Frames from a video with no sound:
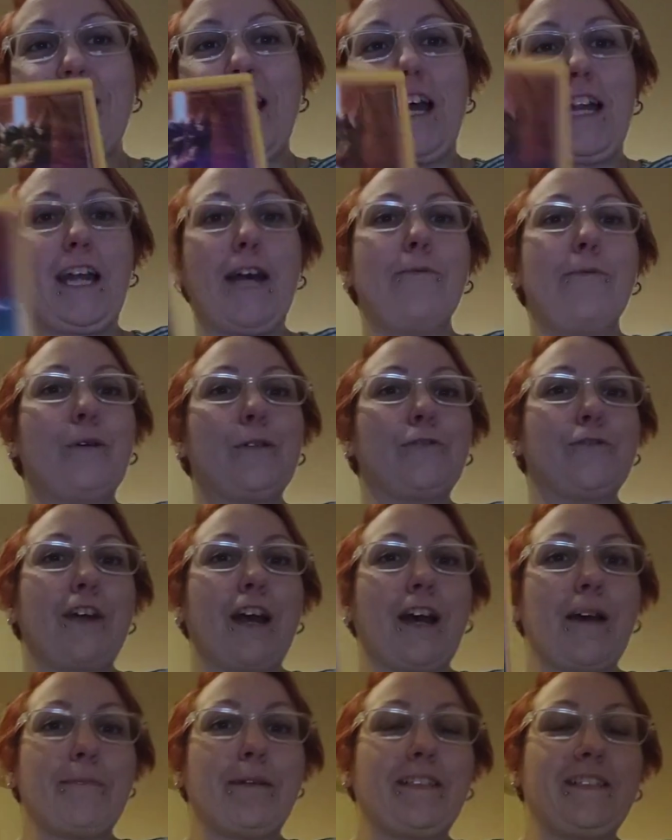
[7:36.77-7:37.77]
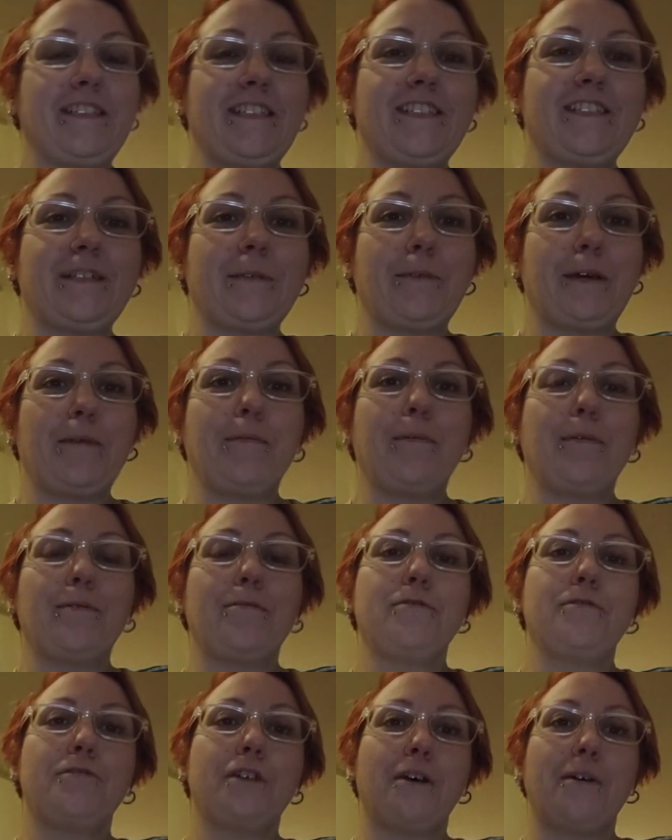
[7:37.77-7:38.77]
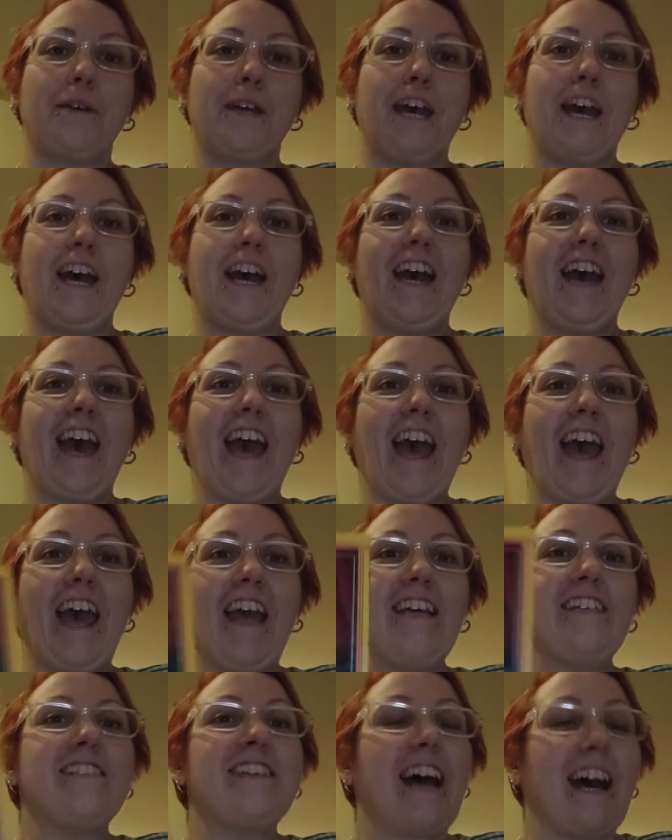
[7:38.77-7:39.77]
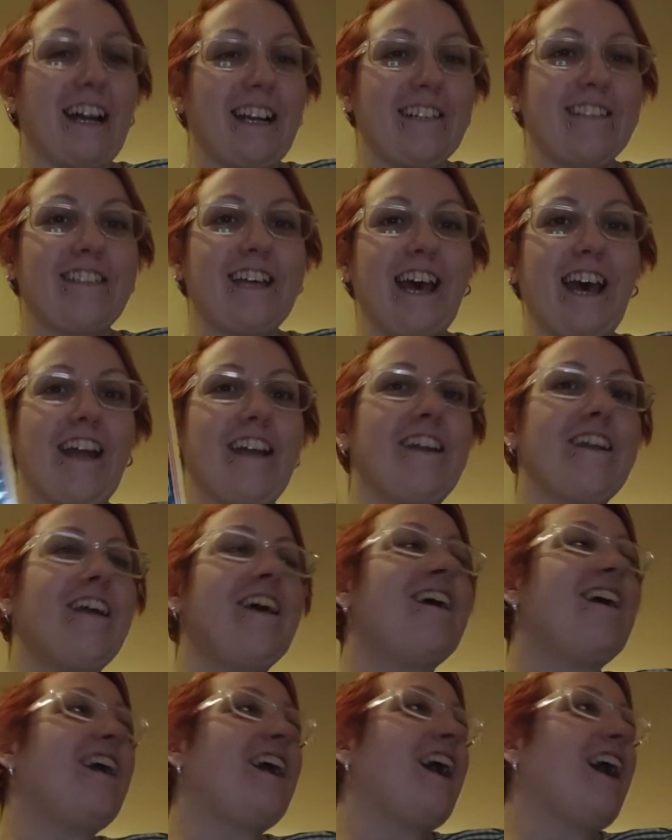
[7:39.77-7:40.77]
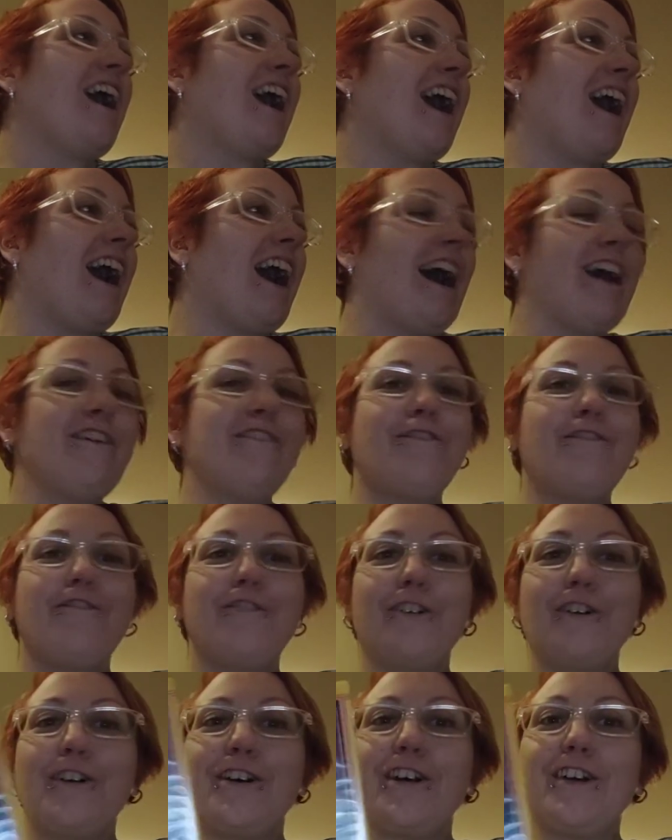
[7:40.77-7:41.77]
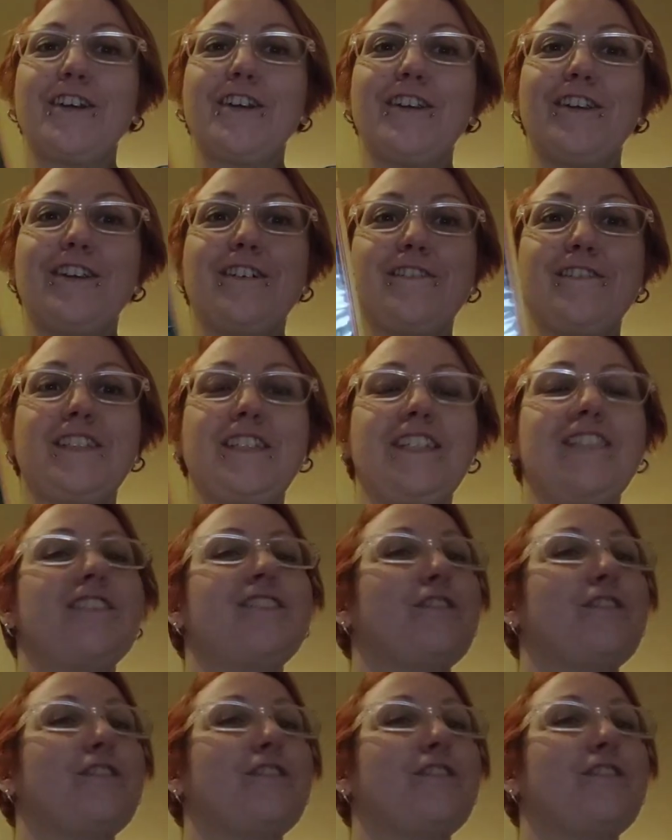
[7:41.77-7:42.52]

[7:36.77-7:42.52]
And I would recommend this to people. So yeah, 8 out of 10. I fucking love this.